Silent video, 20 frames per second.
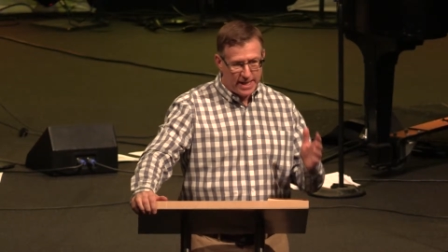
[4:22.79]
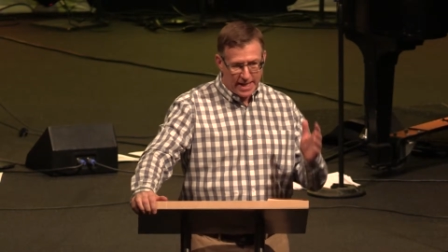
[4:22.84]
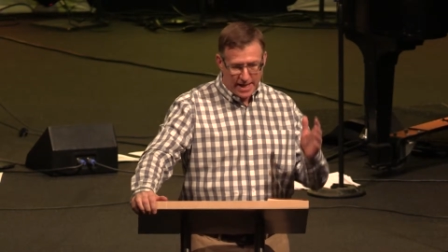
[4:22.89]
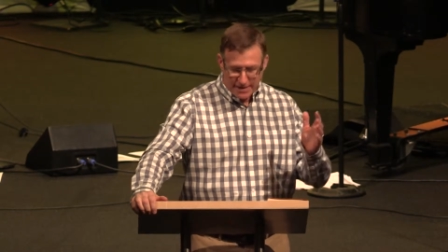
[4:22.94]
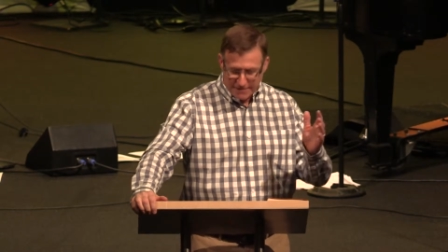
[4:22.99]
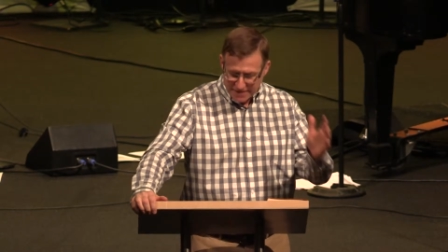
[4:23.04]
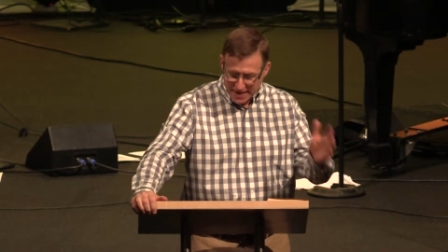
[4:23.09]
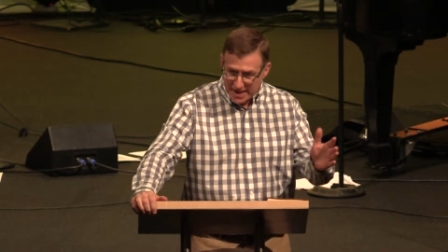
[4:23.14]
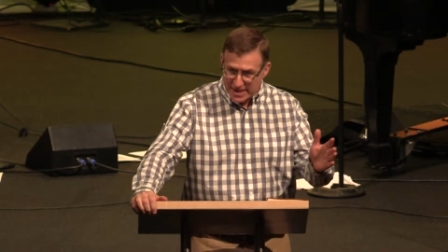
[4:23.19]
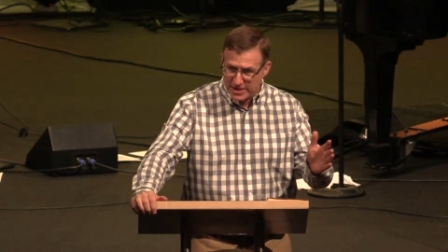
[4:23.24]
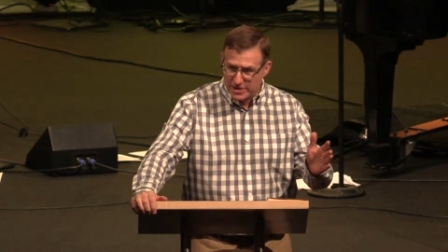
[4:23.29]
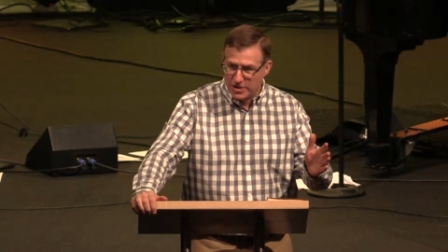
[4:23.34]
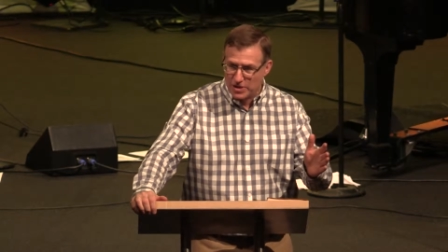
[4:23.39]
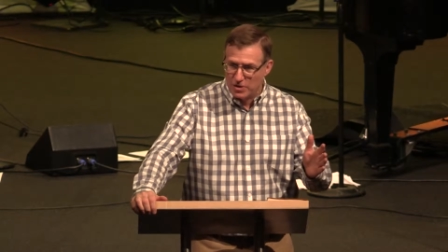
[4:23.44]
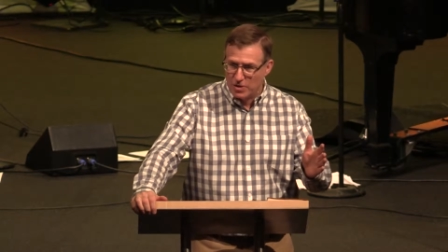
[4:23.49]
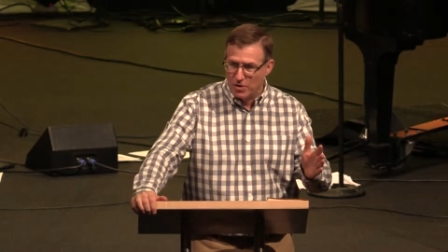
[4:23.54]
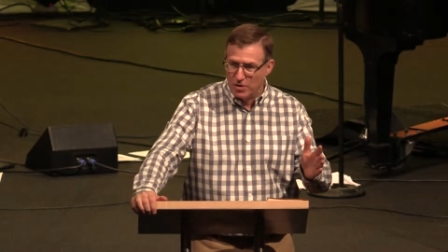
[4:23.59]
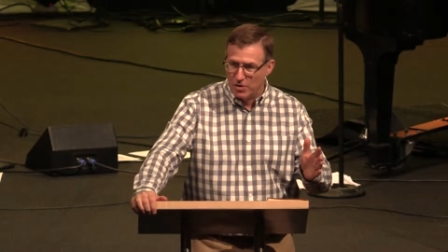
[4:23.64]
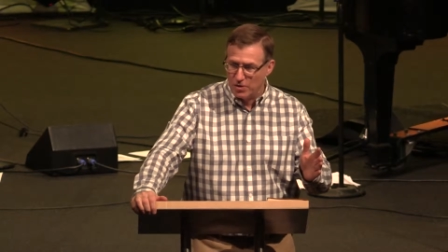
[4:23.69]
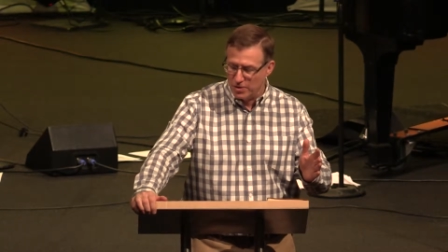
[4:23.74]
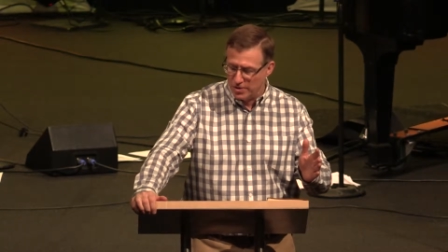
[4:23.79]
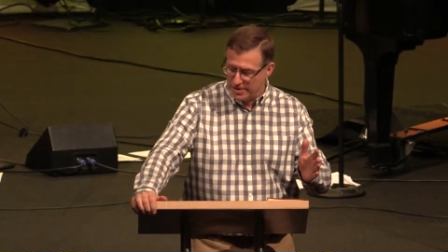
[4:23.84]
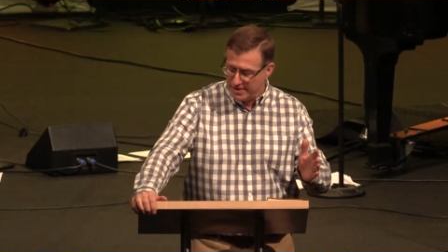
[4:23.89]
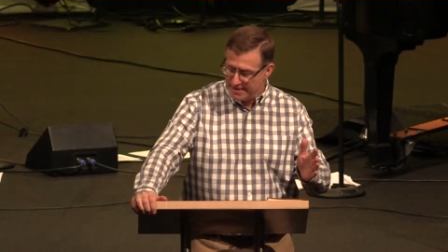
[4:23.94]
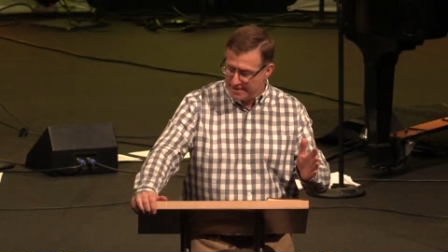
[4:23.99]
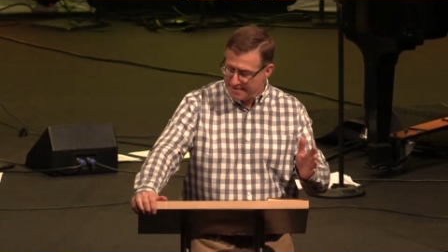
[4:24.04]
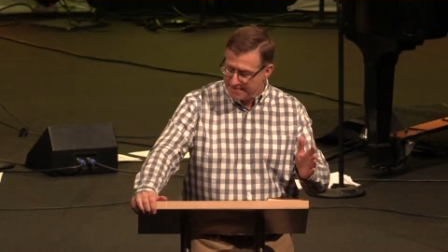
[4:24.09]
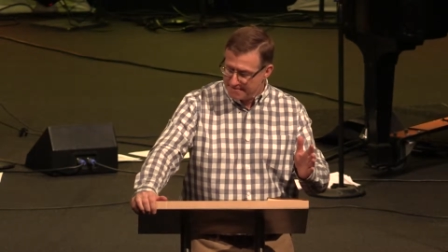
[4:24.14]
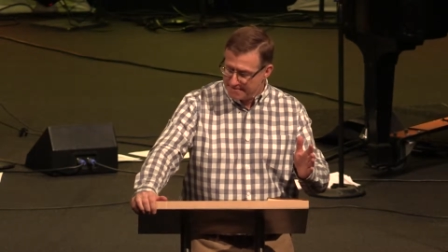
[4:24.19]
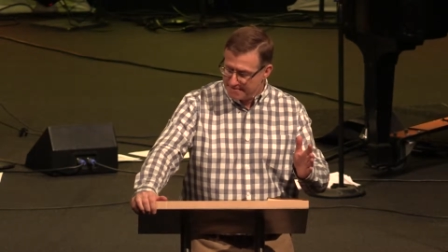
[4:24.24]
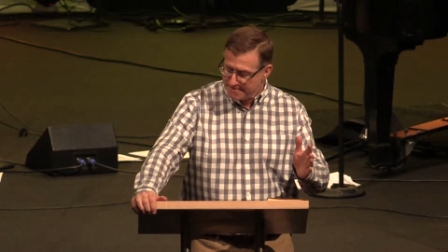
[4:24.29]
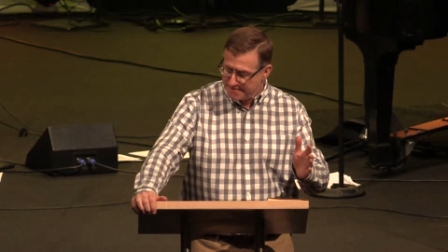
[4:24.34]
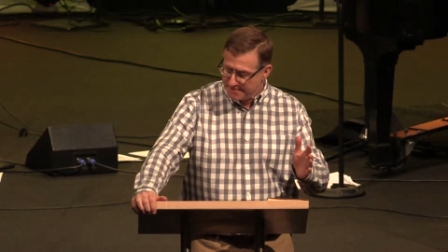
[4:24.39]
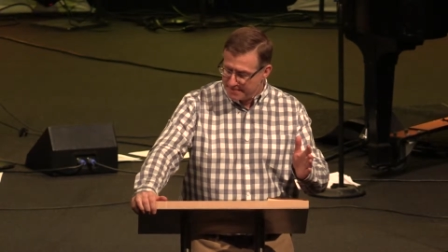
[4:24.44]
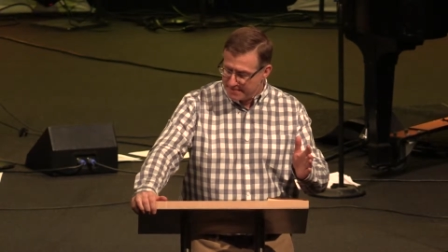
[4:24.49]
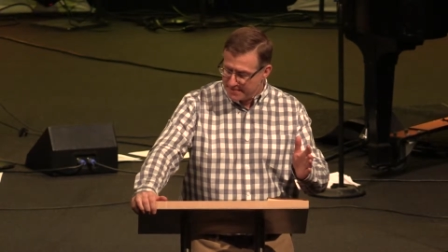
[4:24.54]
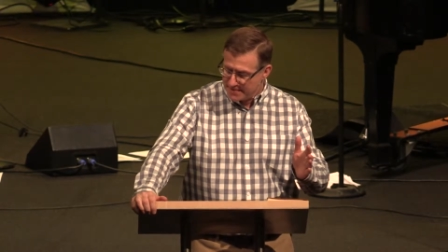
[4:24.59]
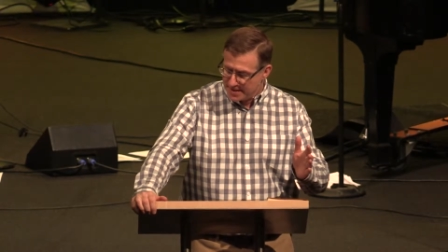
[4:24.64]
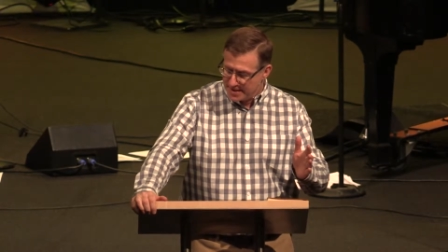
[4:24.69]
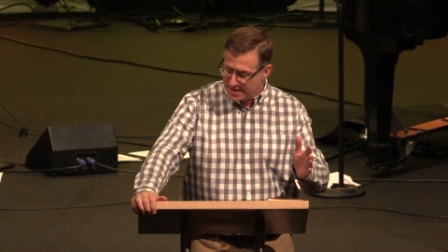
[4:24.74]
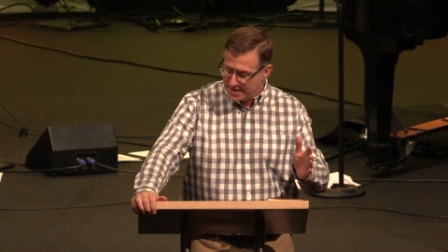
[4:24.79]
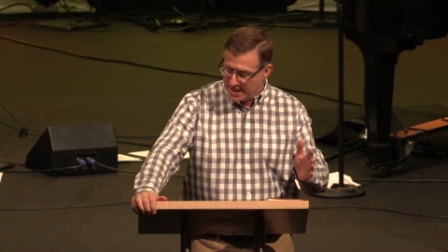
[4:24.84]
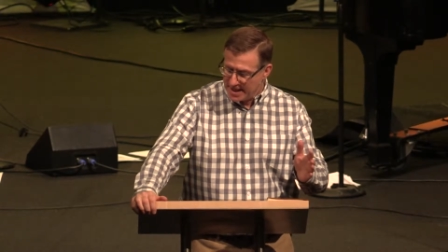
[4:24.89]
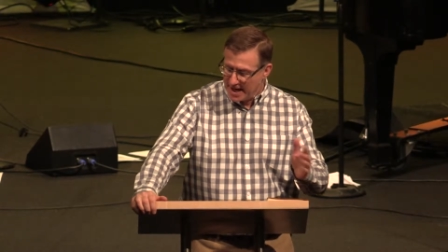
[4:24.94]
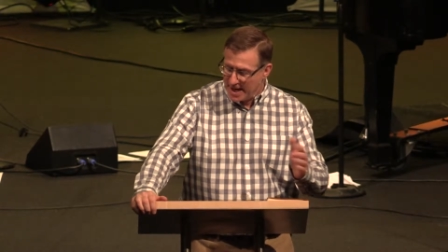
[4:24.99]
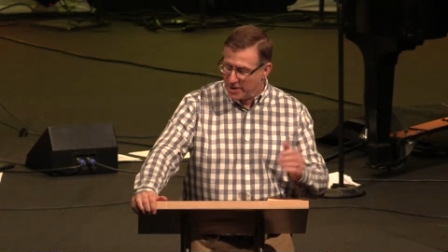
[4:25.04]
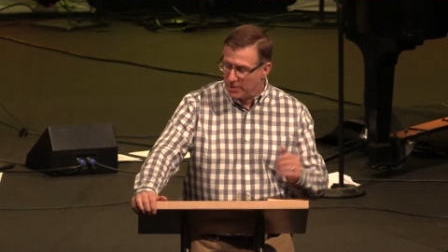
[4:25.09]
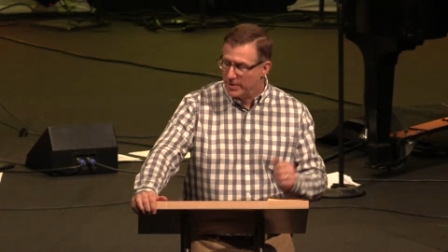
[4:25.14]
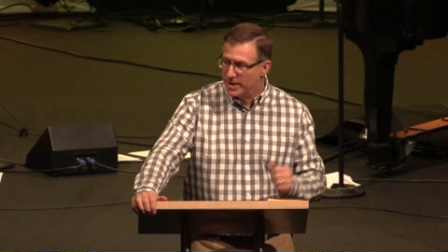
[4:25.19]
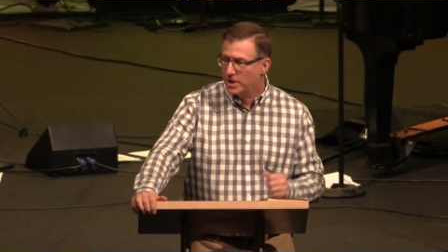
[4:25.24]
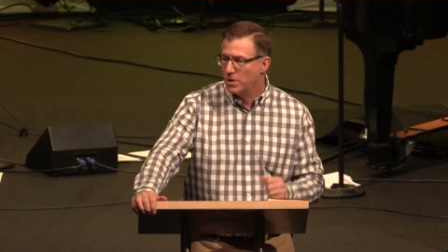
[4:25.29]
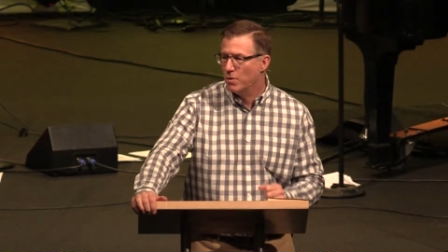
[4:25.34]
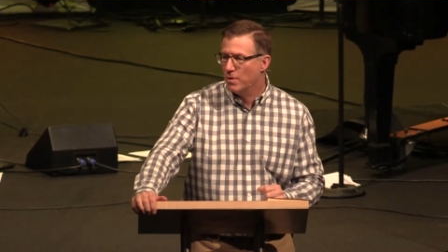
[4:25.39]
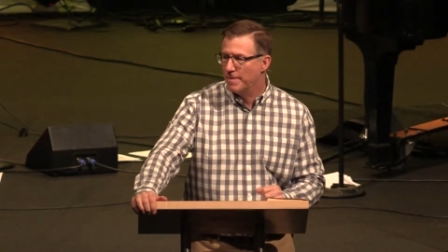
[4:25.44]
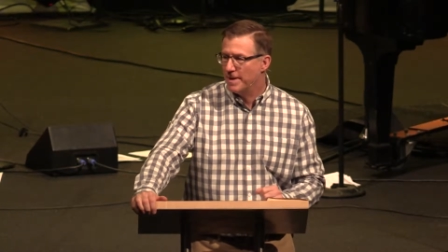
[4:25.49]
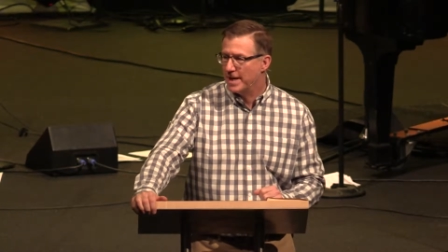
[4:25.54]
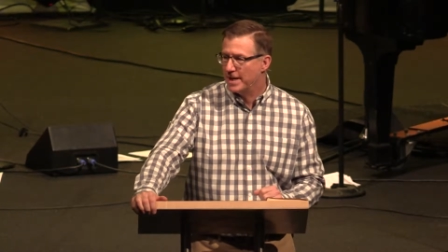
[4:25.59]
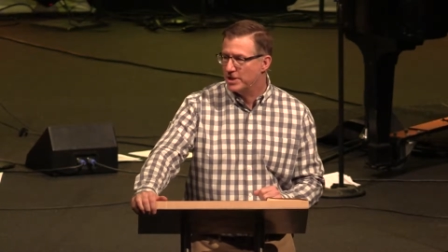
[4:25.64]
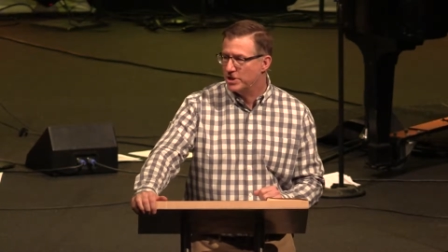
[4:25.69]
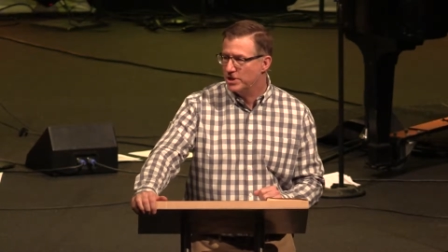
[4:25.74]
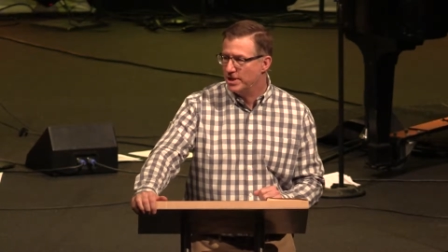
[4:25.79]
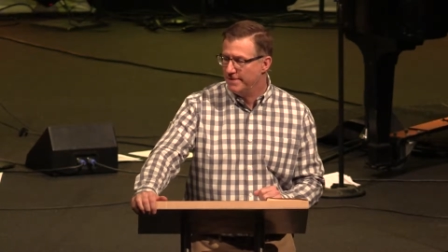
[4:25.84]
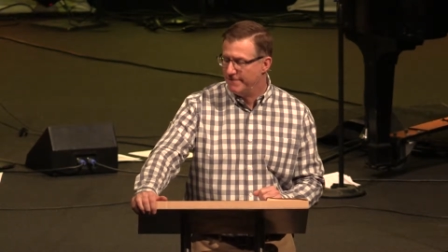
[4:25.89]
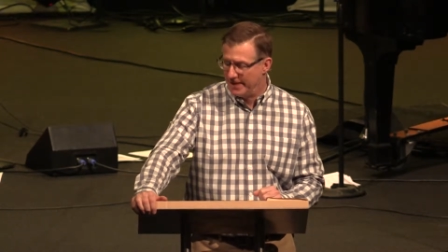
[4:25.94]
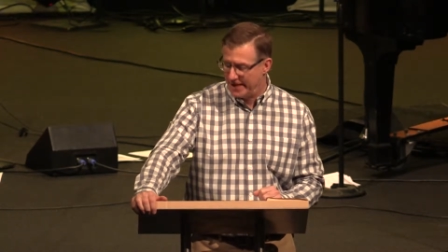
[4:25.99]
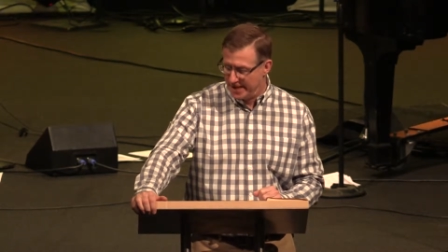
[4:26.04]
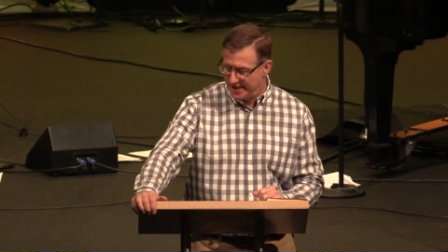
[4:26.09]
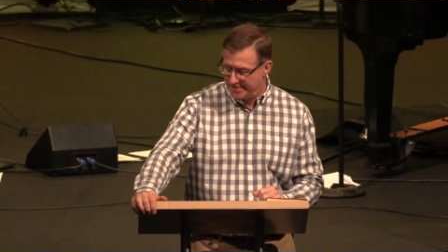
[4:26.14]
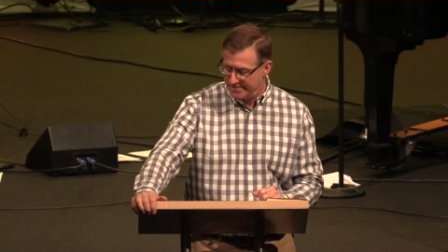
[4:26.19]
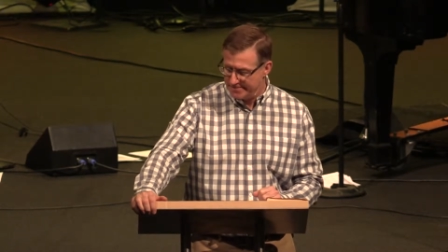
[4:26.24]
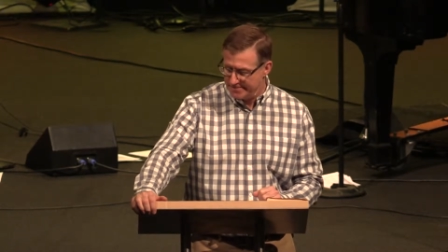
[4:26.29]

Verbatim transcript: if that's the goal, then how do we go about achieving it?